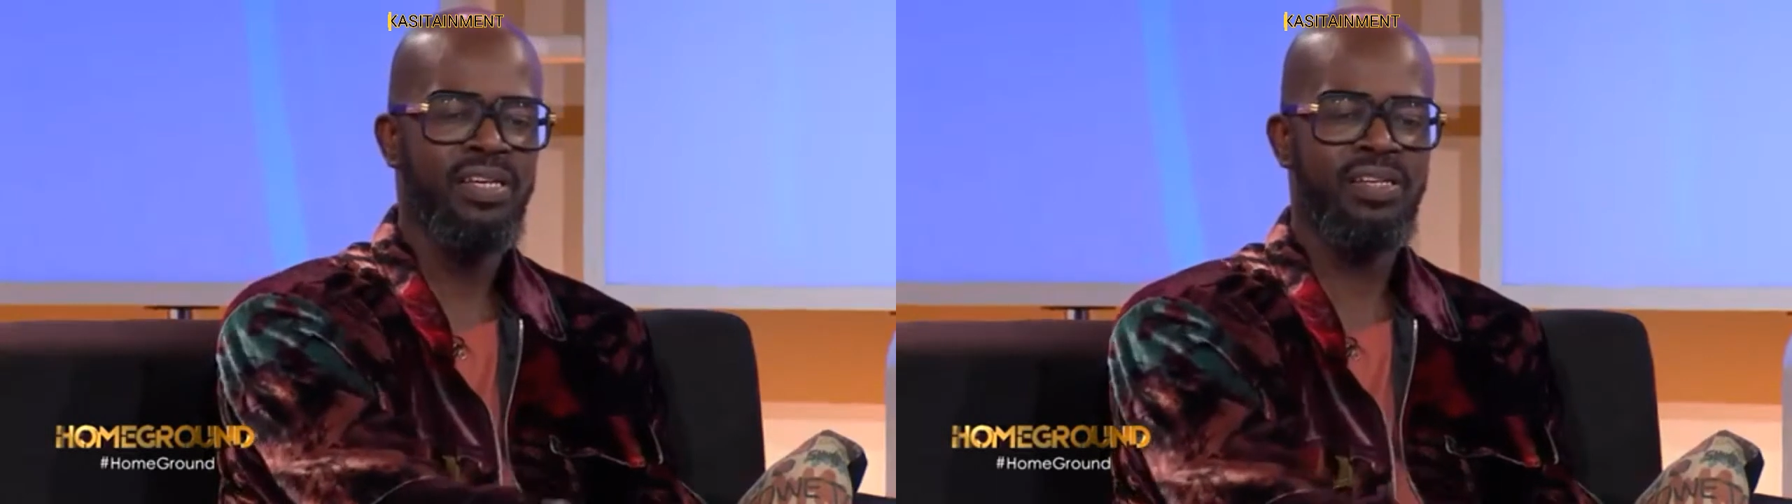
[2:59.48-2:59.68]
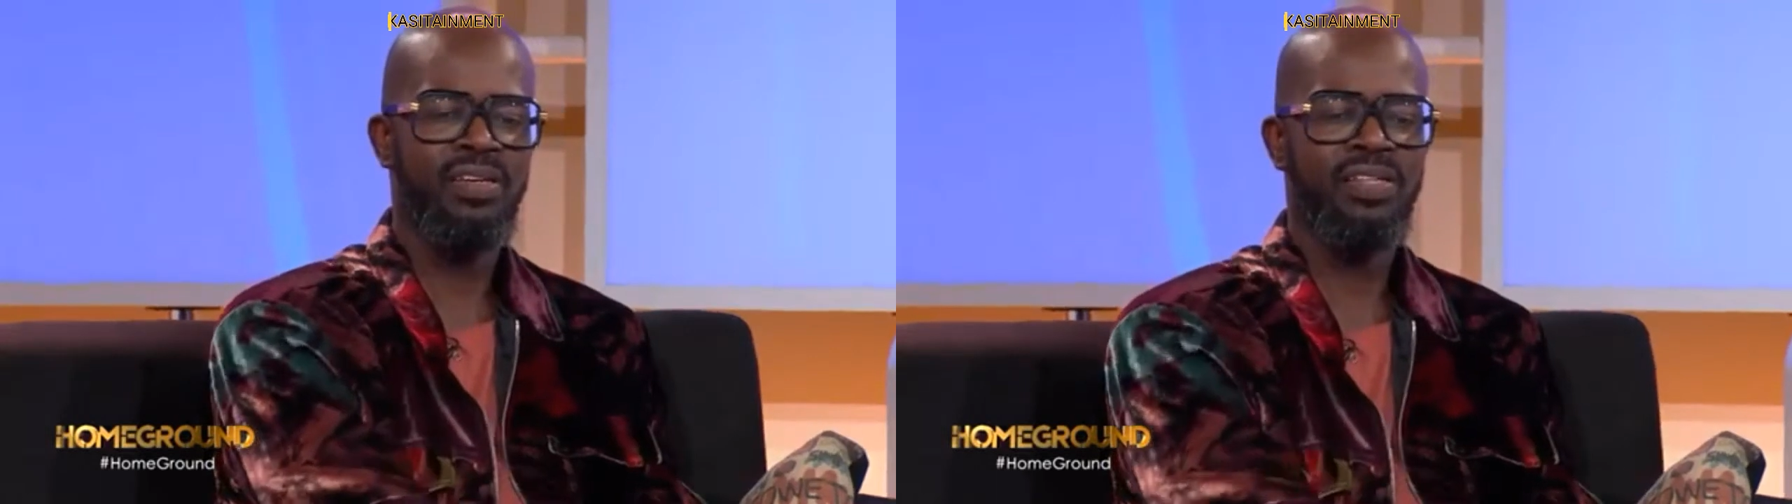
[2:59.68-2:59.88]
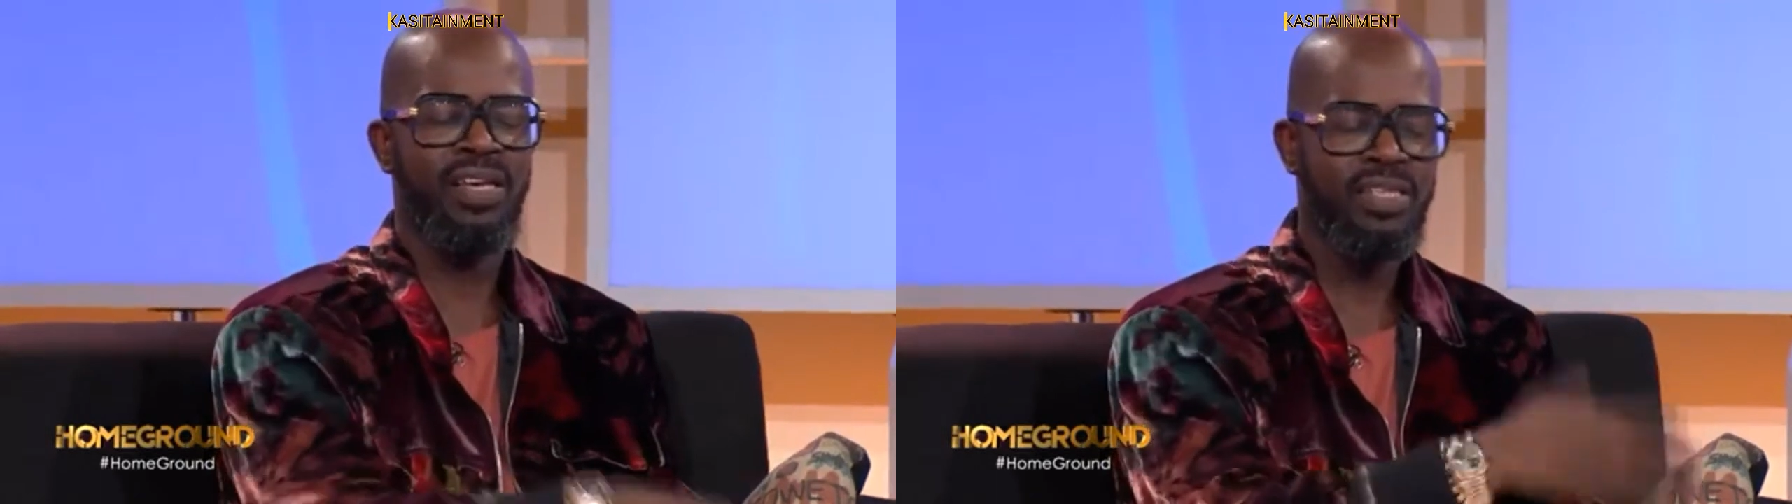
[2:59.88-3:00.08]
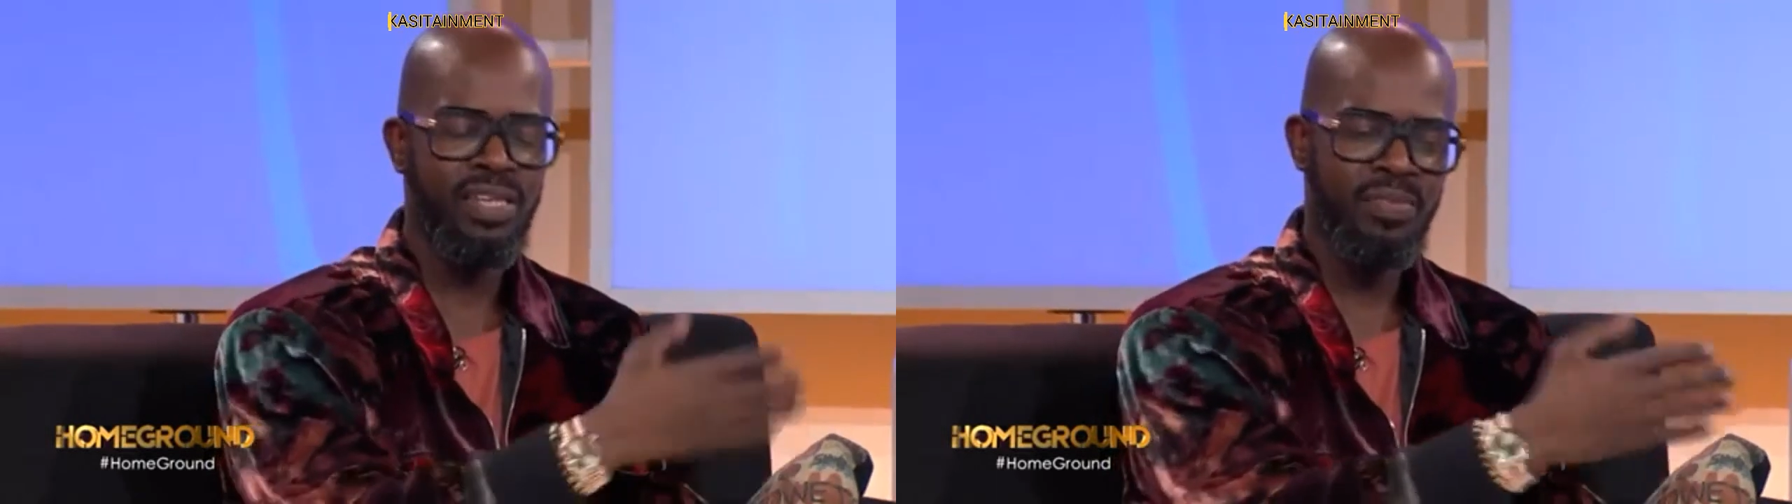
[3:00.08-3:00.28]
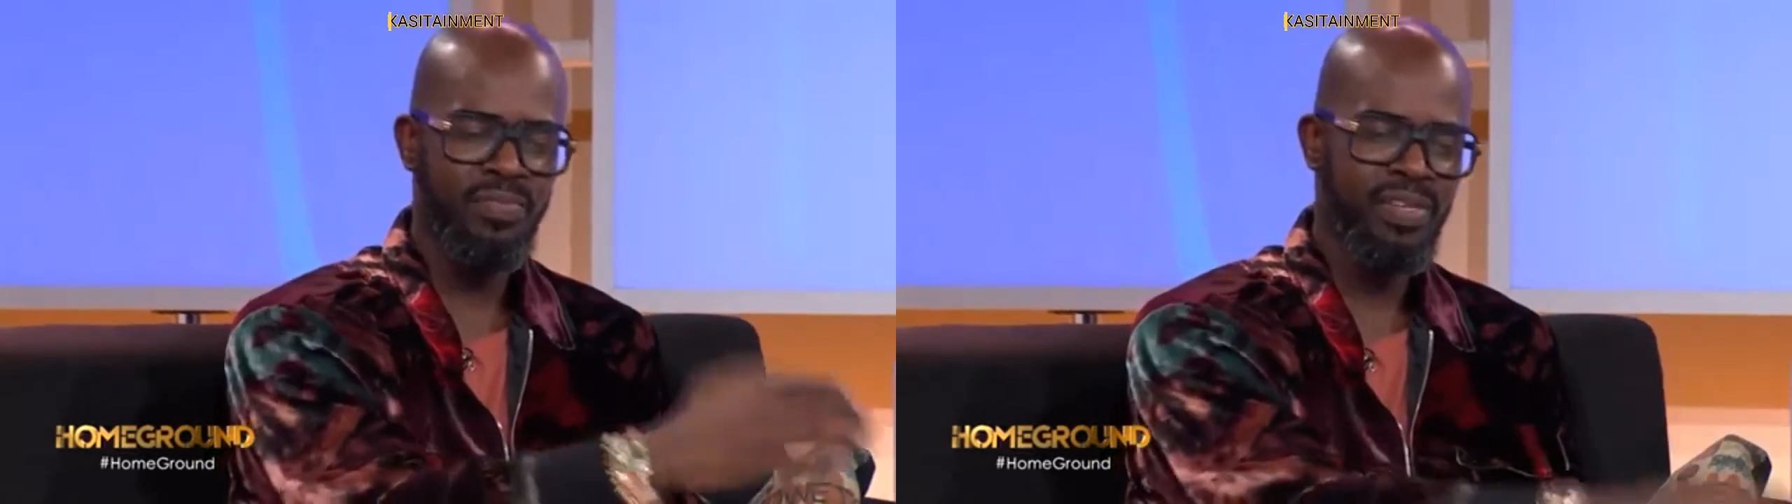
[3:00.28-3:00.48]
The
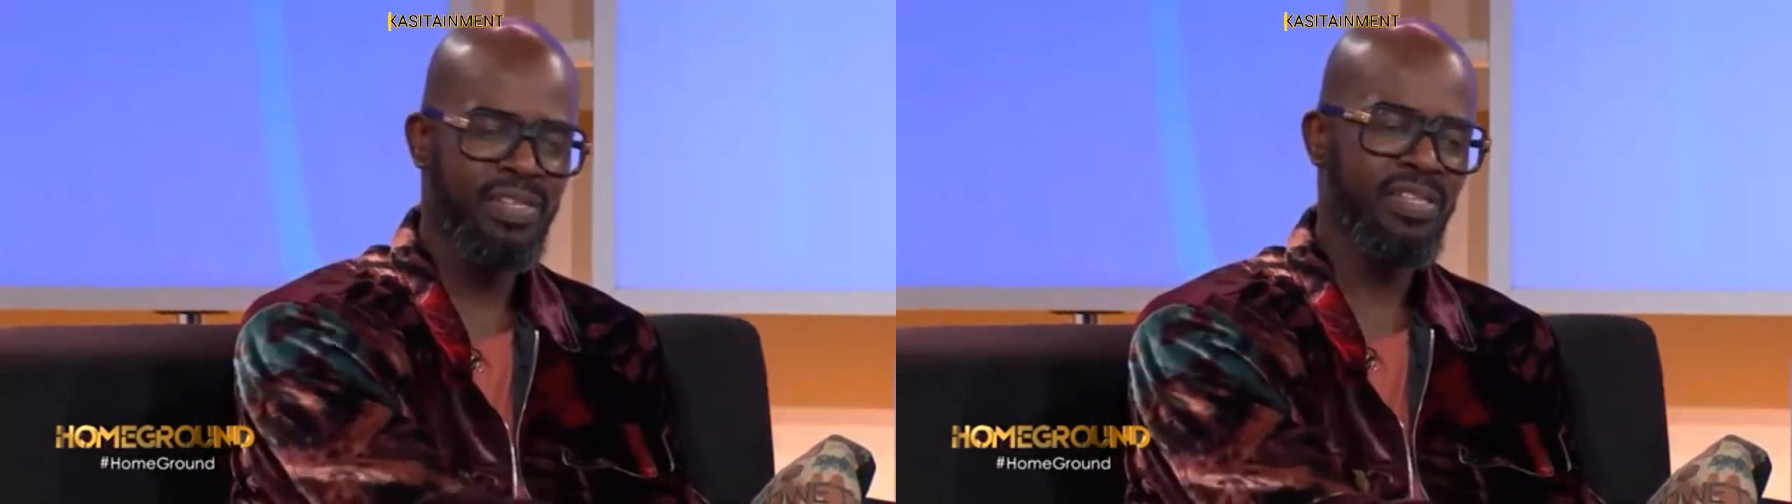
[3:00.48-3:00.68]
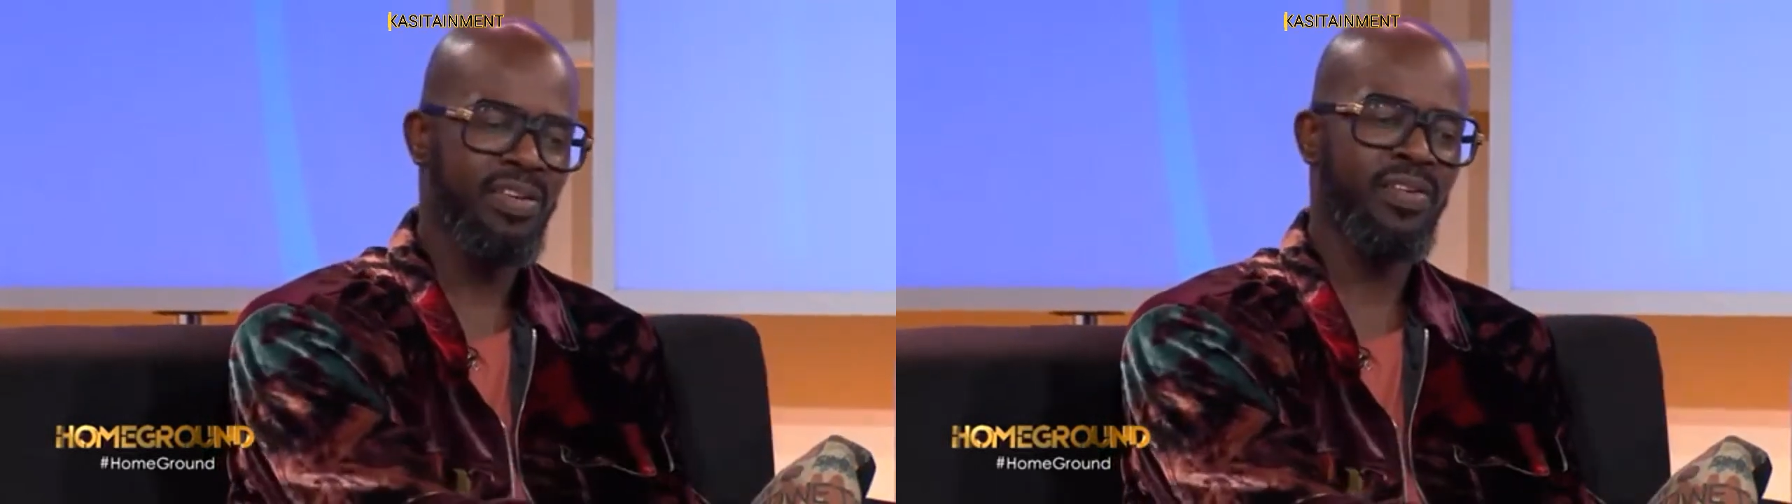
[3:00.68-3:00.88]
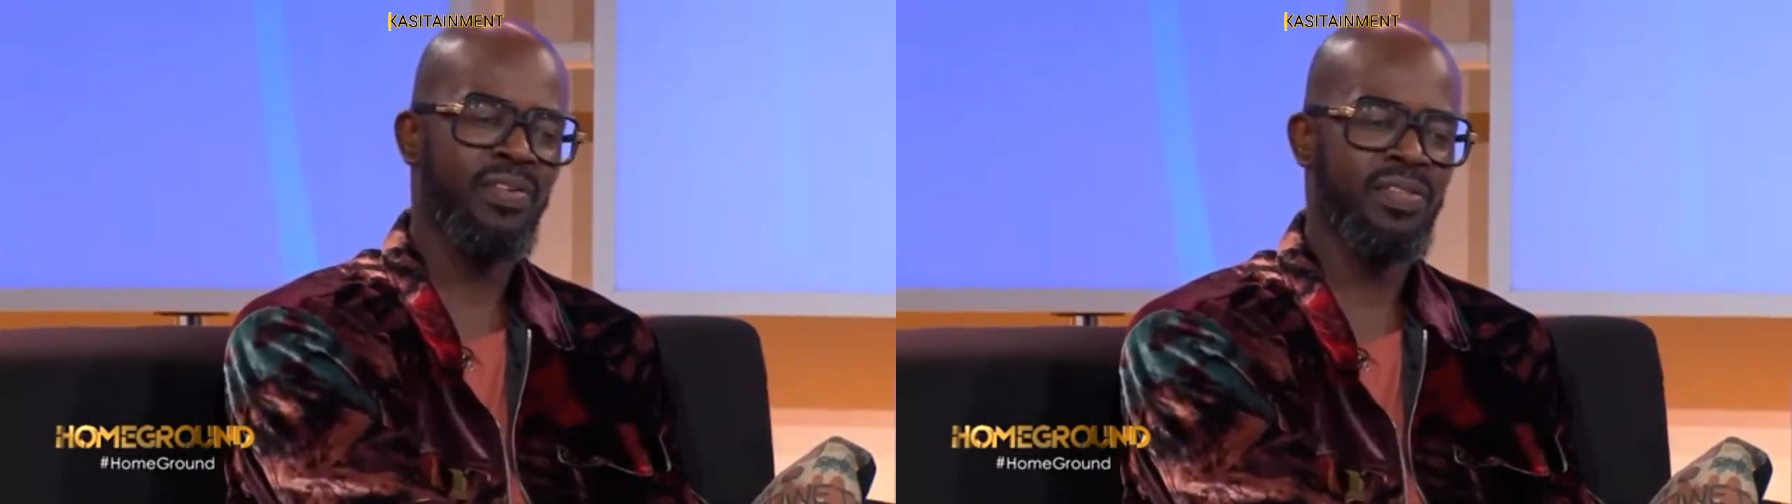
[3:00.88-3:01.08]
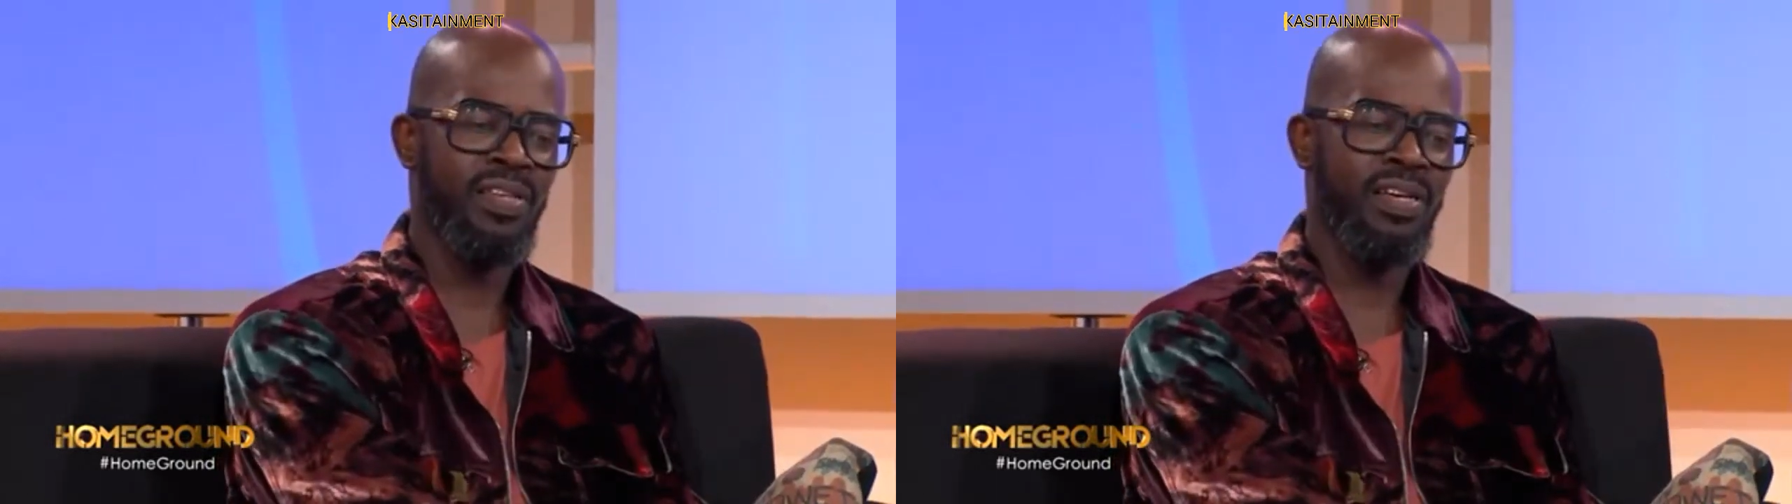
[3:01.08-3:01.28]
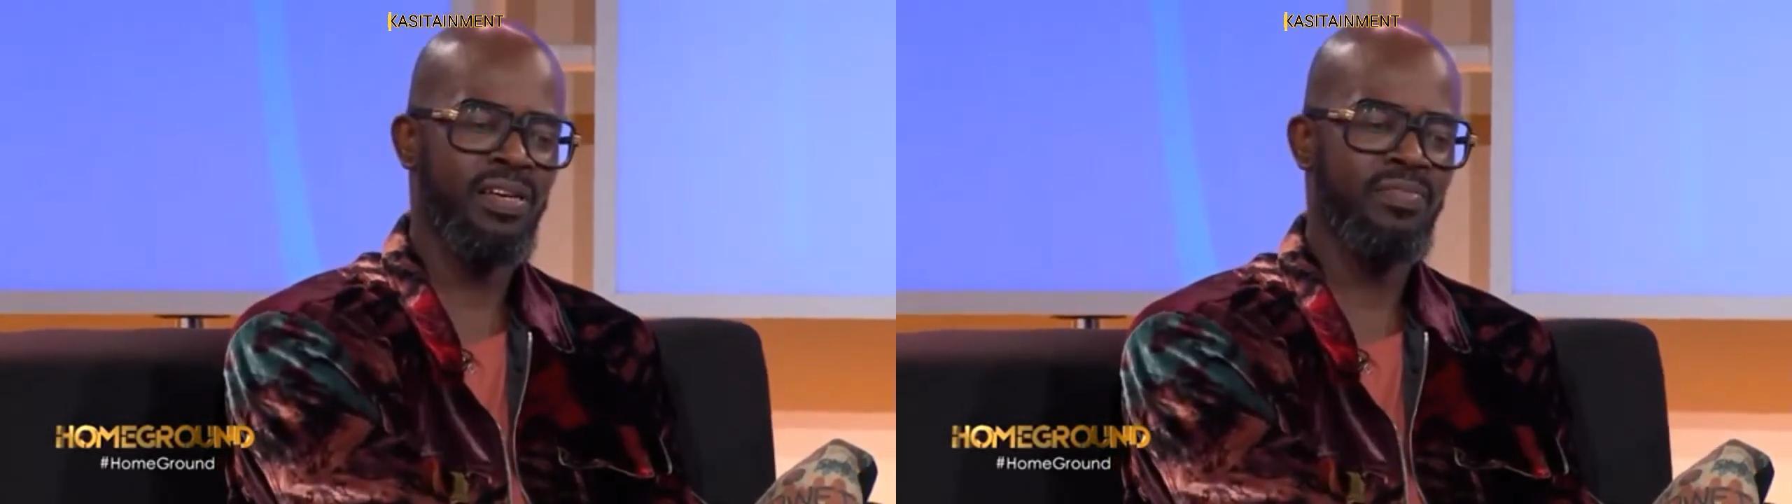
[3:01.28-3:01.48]
excitement, you know,
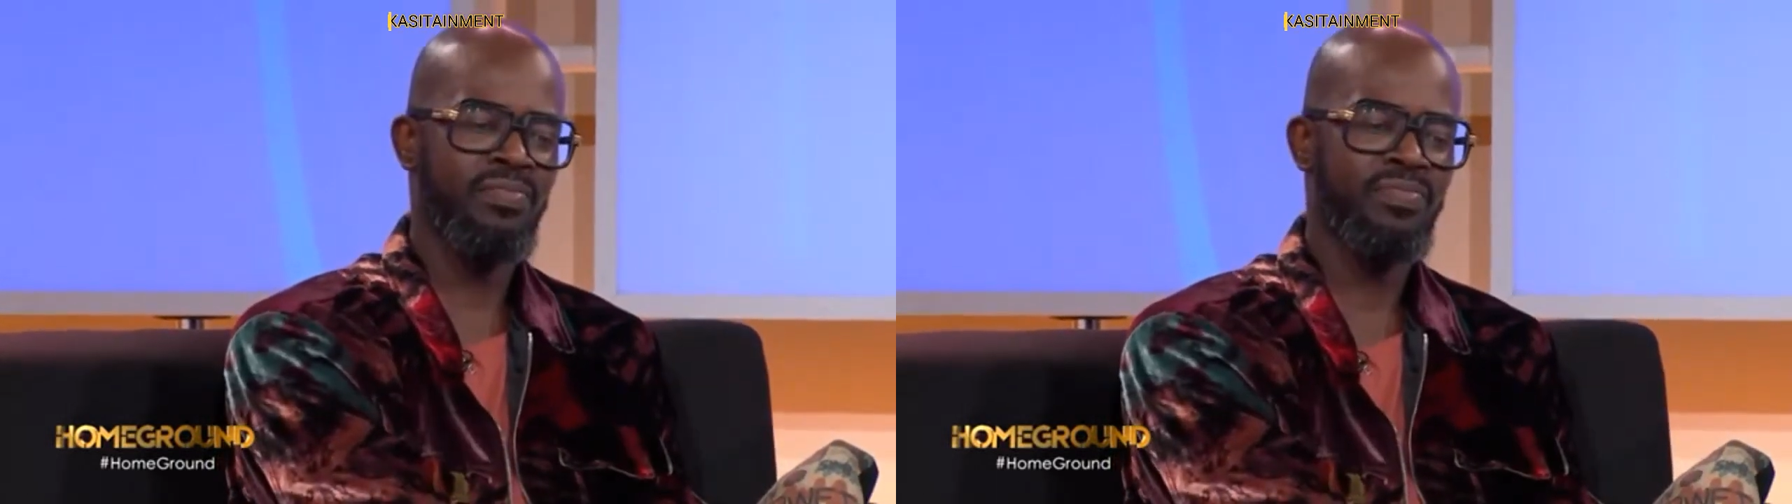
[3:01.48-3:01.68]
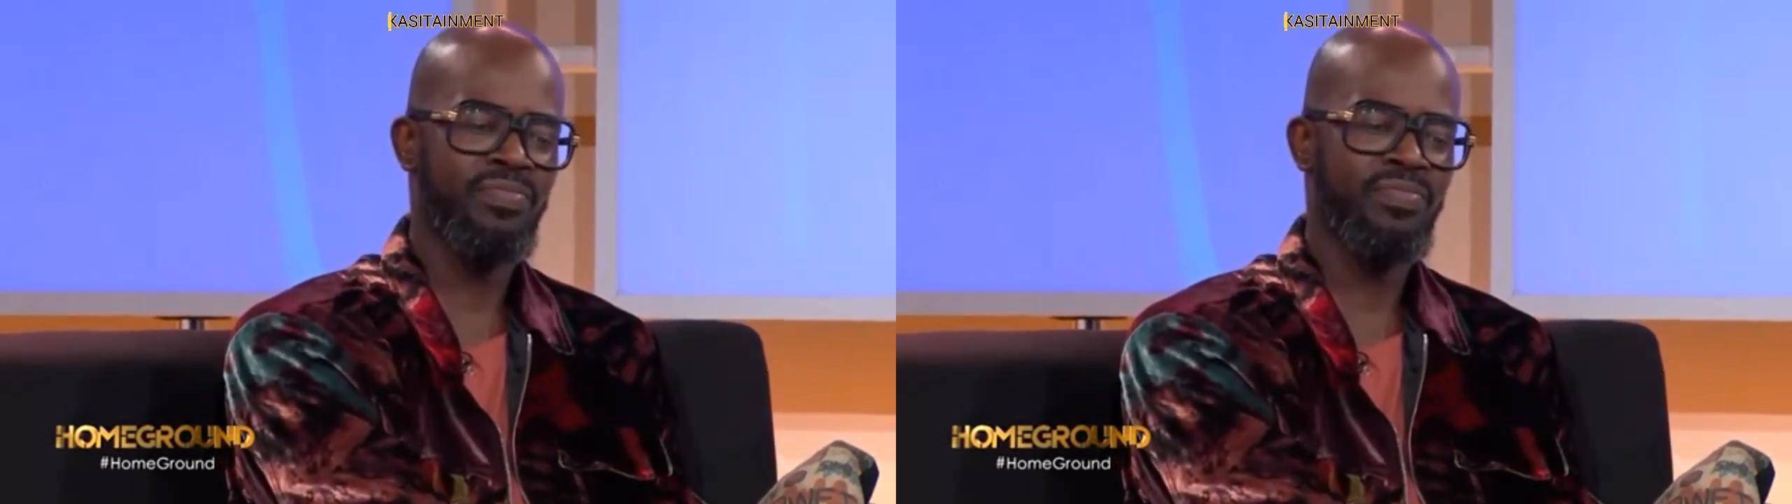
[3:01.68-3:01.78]
the